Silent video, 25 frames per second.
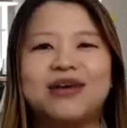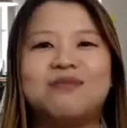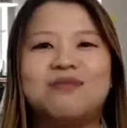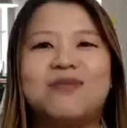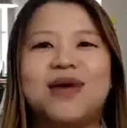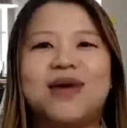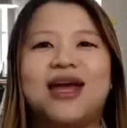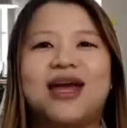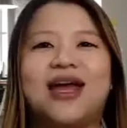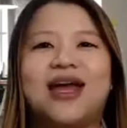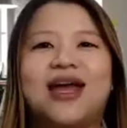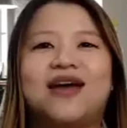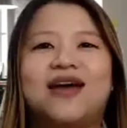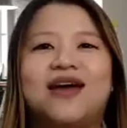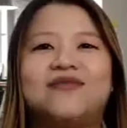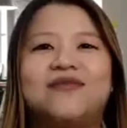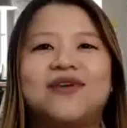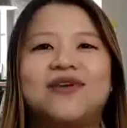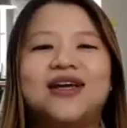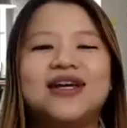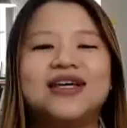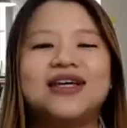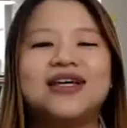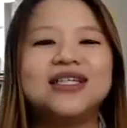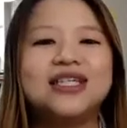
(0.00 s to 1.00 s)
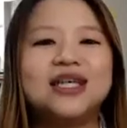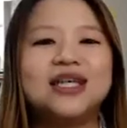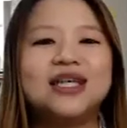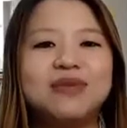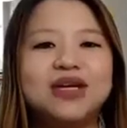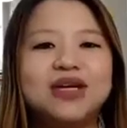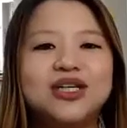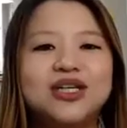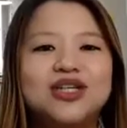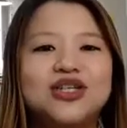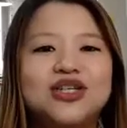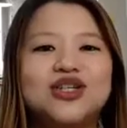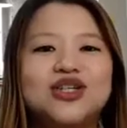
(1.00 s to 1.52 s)
It might have some
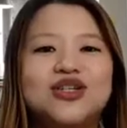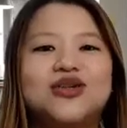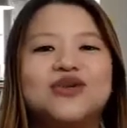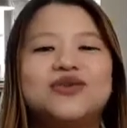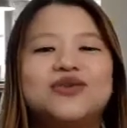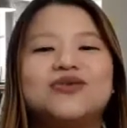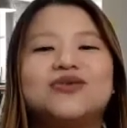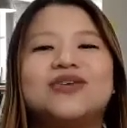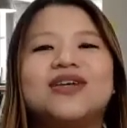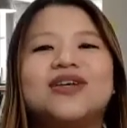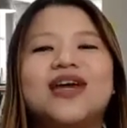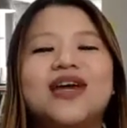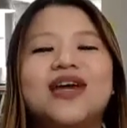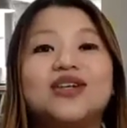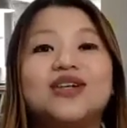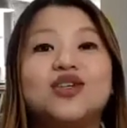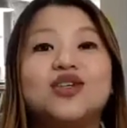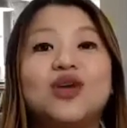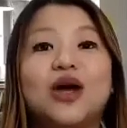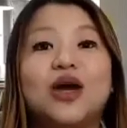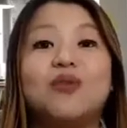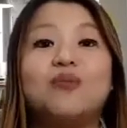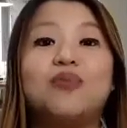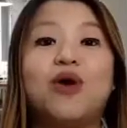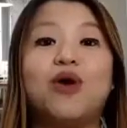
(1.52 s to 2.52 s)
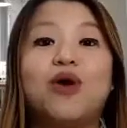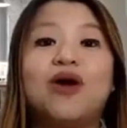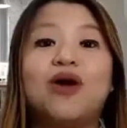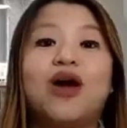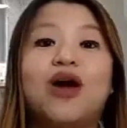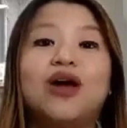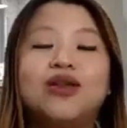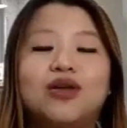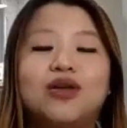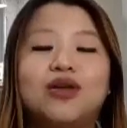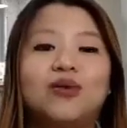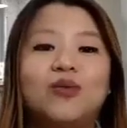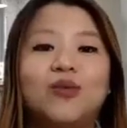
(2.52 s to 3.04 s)
issues. So I brought
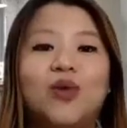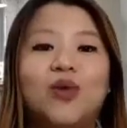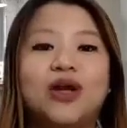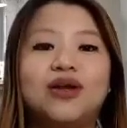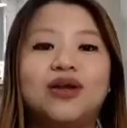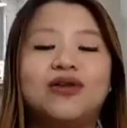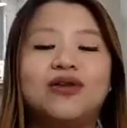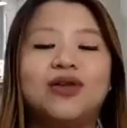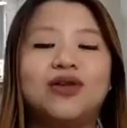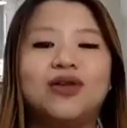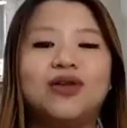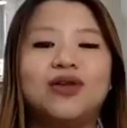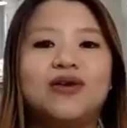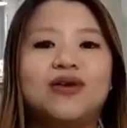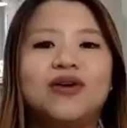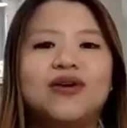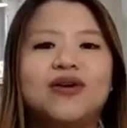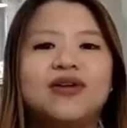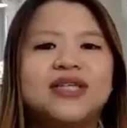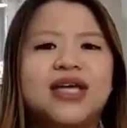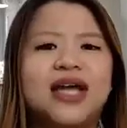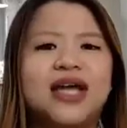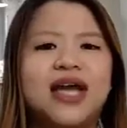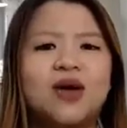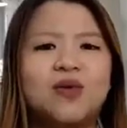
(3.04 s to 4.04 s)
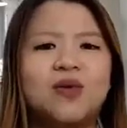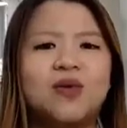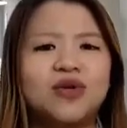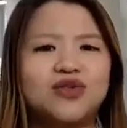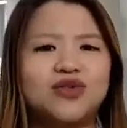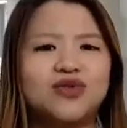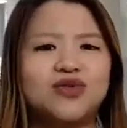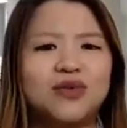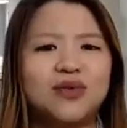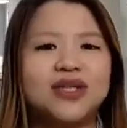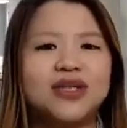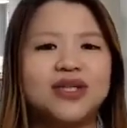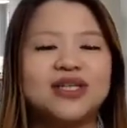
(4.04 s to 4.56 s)
out one of the local and say, hey, what's
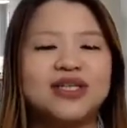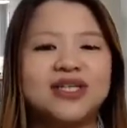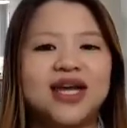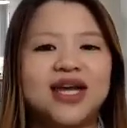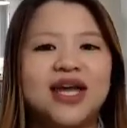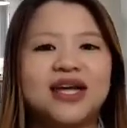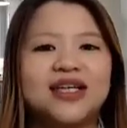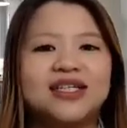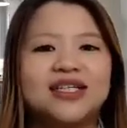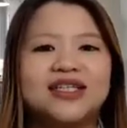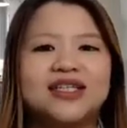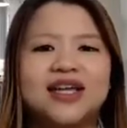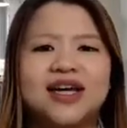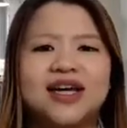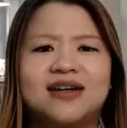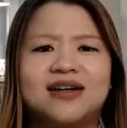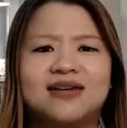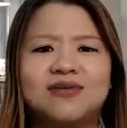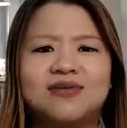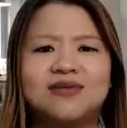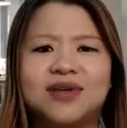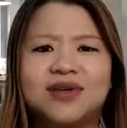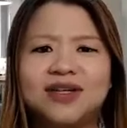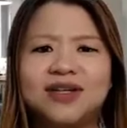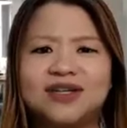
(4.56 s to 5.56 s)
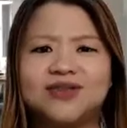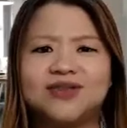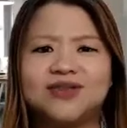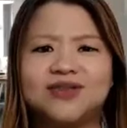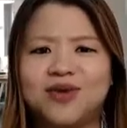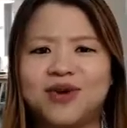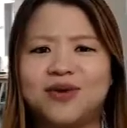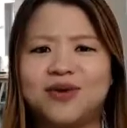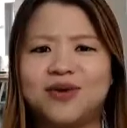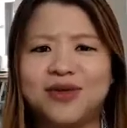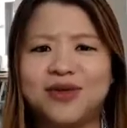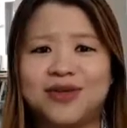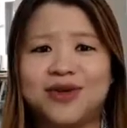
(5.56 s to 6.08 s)
wrong with this eggs? It's like, what is
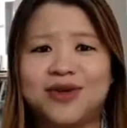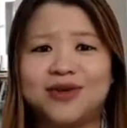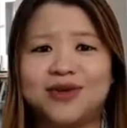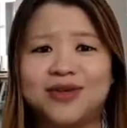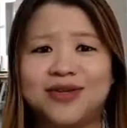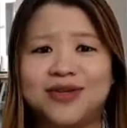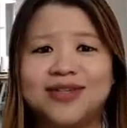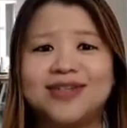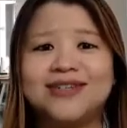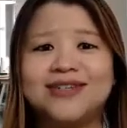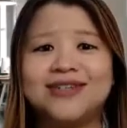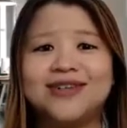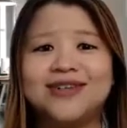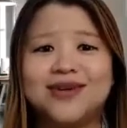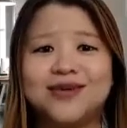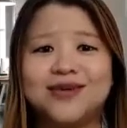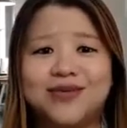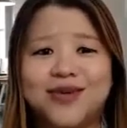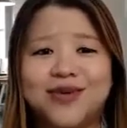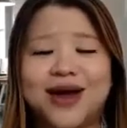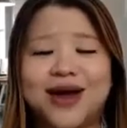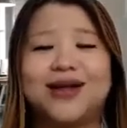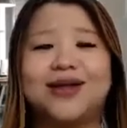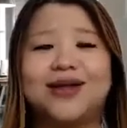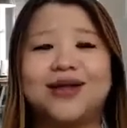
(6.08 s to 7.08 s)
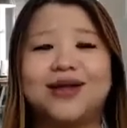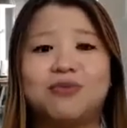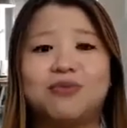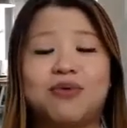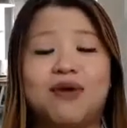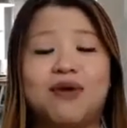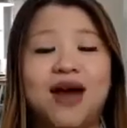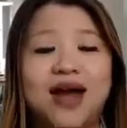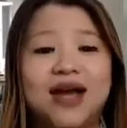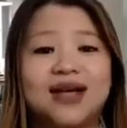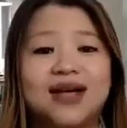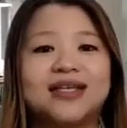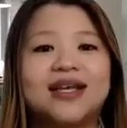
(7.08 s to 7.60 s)
wrong with you? This is the regular
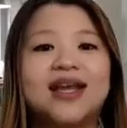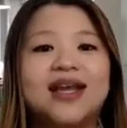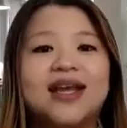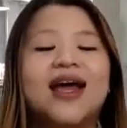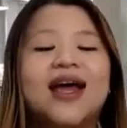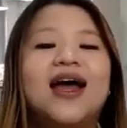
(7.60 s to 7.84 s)
price.